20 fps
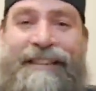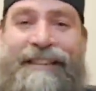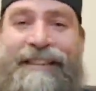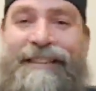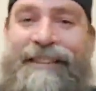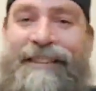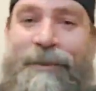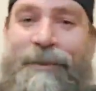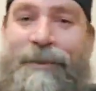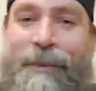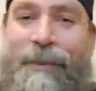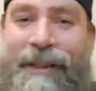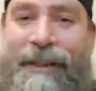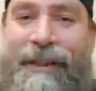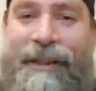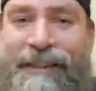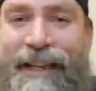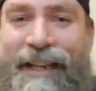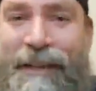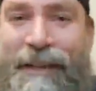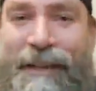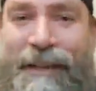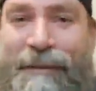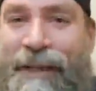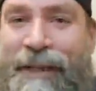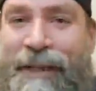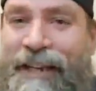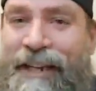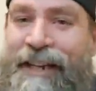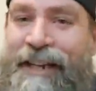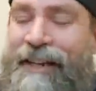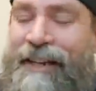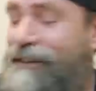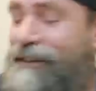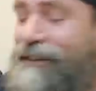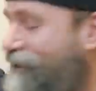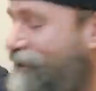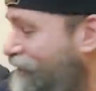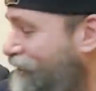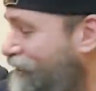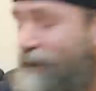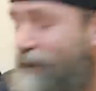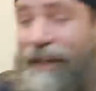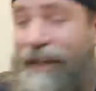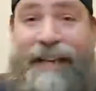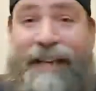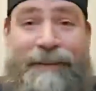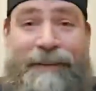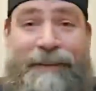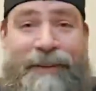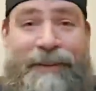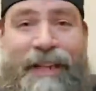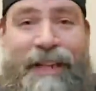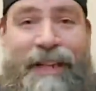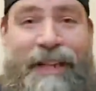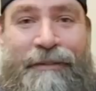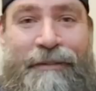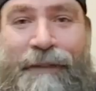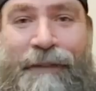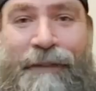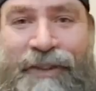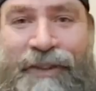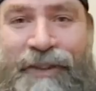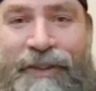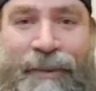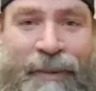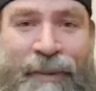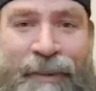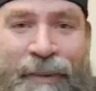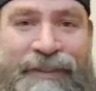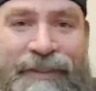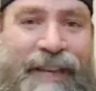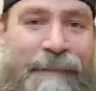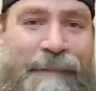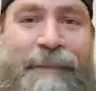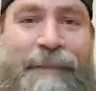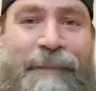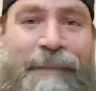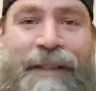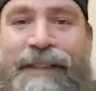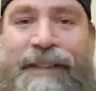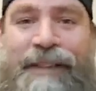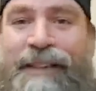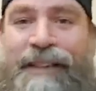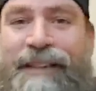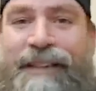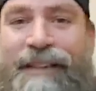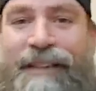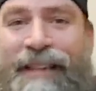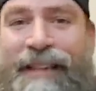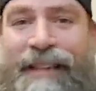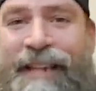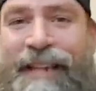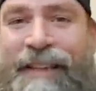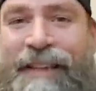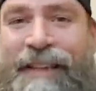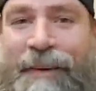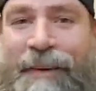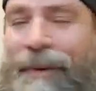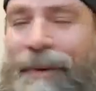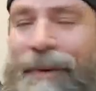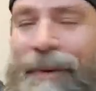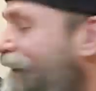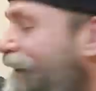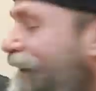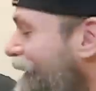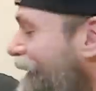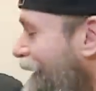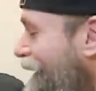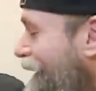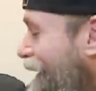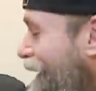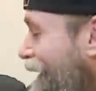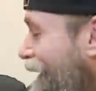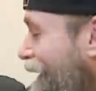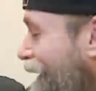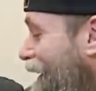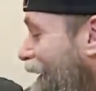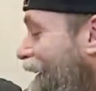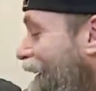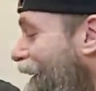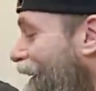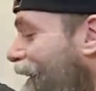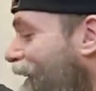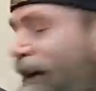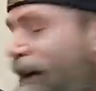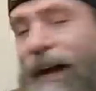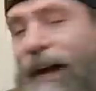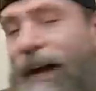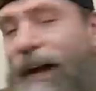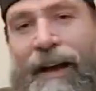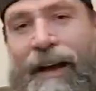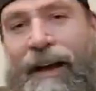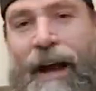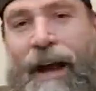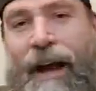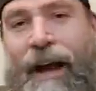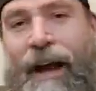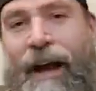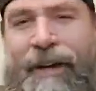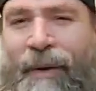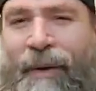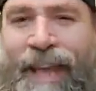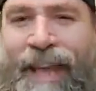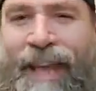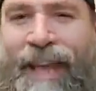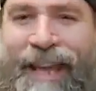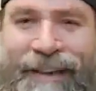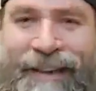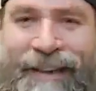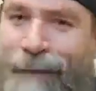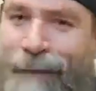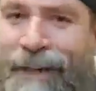Super excited to be here. Show you guys some stuff. Richard, what's up? Thank you. Uh, I'm gonna go ahead and I'm gonna